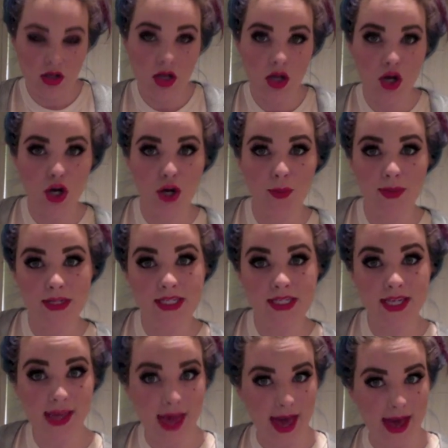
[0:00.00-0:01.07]
Urban
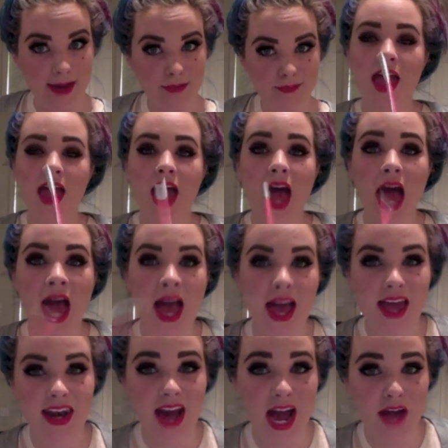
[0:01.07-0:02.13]
Decay.
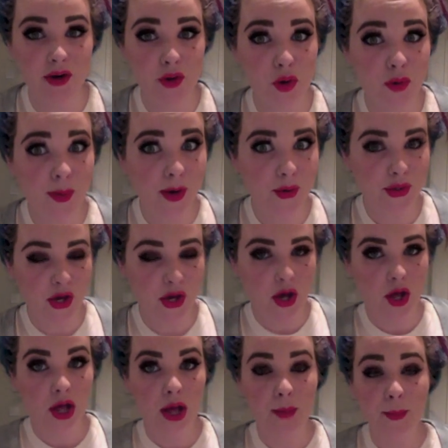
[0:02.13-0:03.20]
And I don't know about
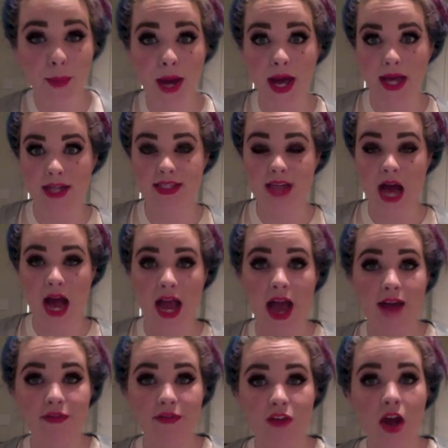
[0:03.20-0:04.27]
y'all, but I
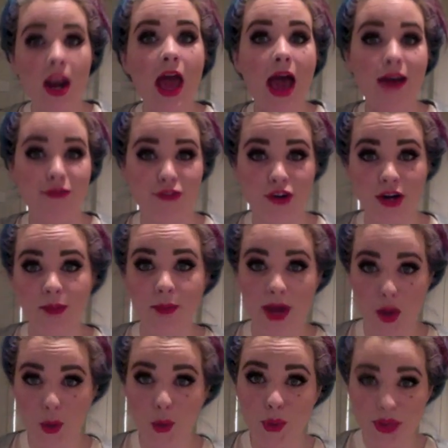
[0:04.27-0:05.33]
have not ever in my
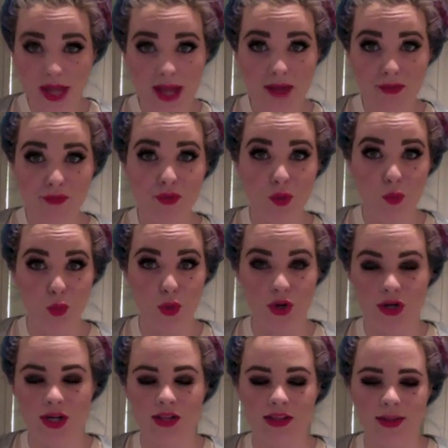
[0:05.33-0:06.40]
whole life
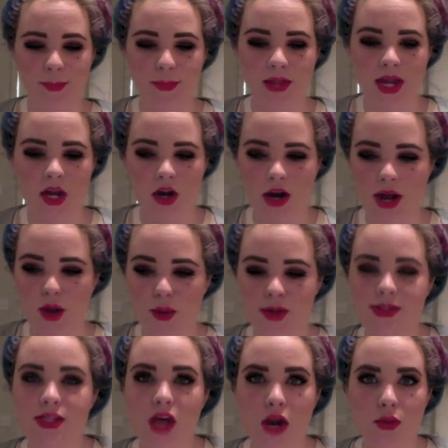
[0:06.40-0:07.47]
worn lip liner. I
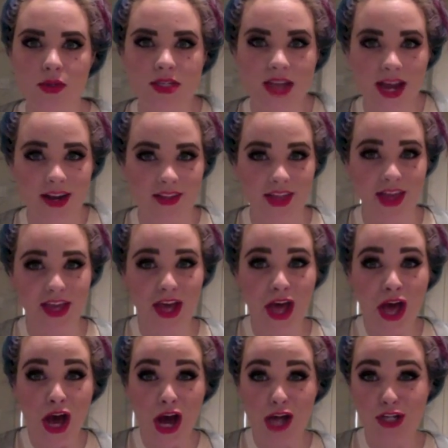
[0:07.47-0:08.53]
always thought it was kind of like
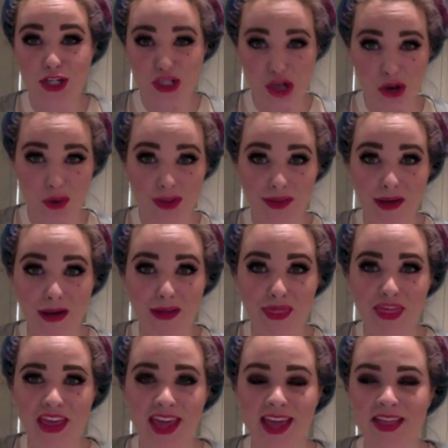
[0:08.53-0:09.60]
a Chola
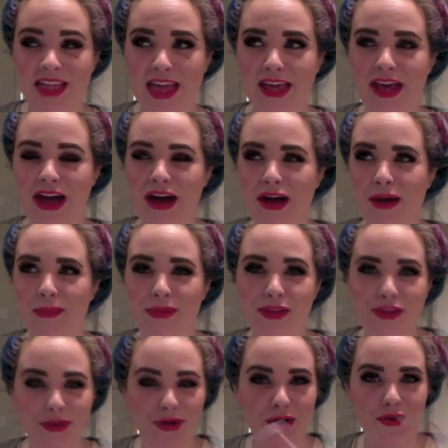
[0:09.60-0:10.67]
thing, like,
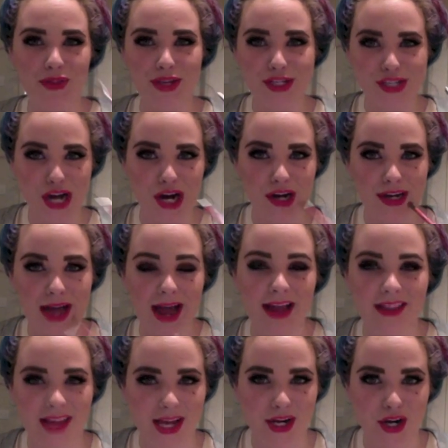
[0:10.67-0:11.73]
you know, the dark
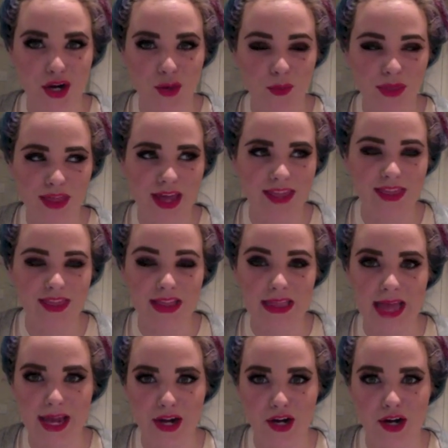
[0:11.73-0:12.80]
eyeliner with like the
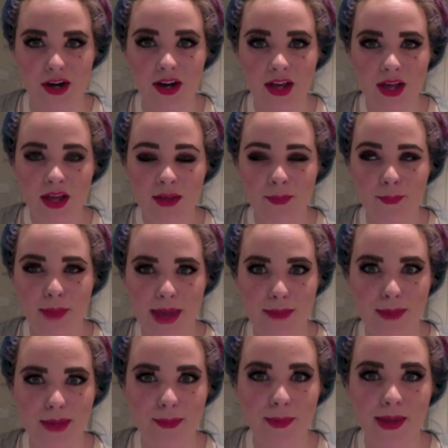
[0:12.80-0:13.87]
lighter
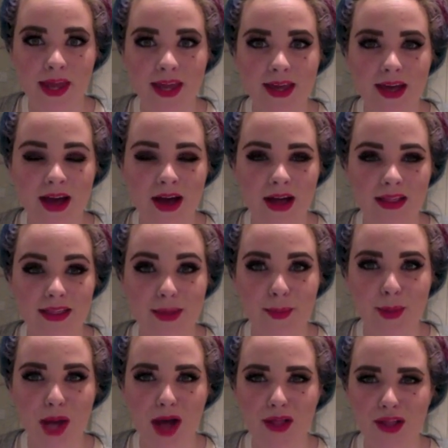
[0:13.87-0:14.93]
baby pink lip
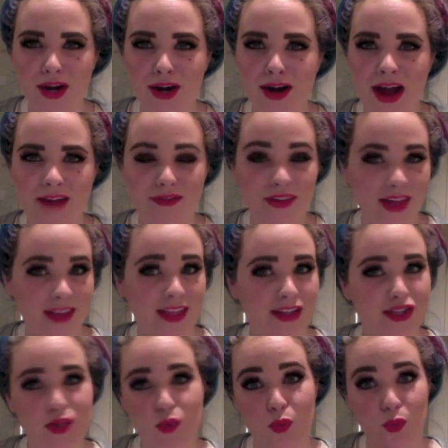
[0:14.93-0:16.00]
color. I feel like
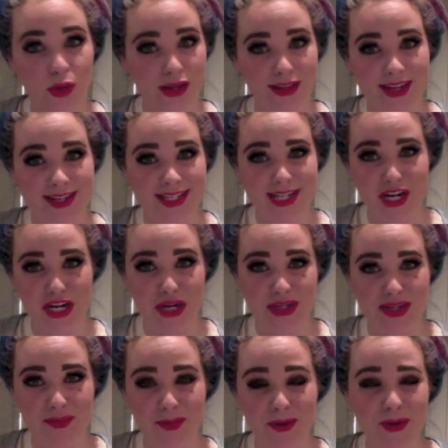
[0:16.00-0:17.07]
that's really
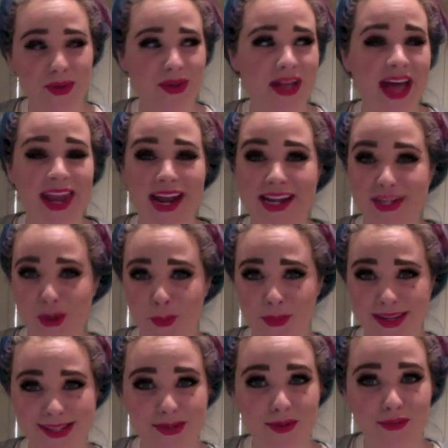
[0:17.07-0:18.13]
stereotypical, and I don't
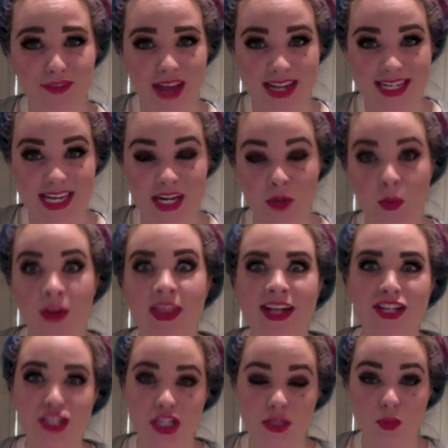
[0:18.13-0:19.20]
mean to offend anyone.
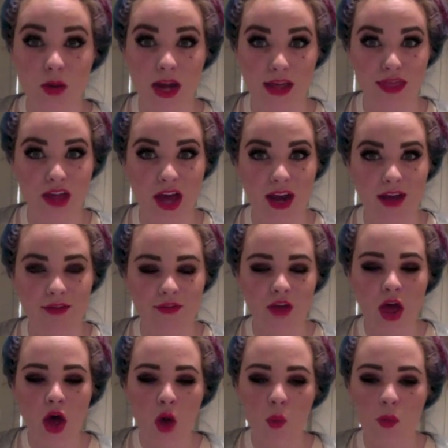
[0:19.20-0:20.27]
That's just what I thought of
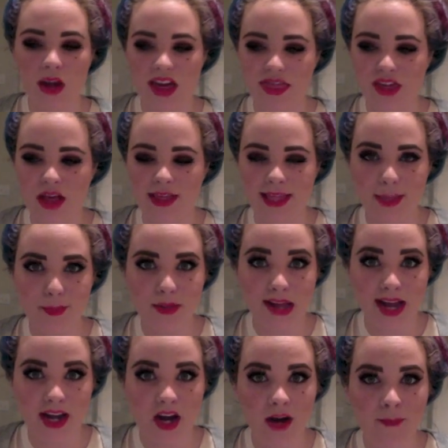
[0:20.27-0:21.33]
when I thought lip
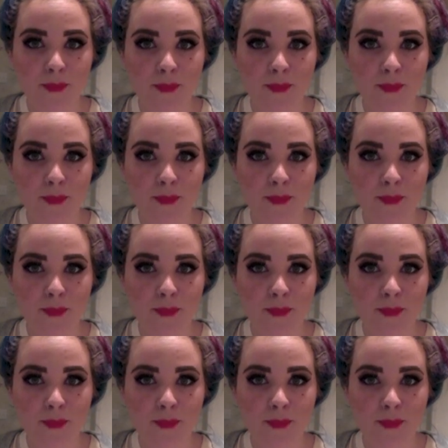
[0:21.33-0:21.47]
liner.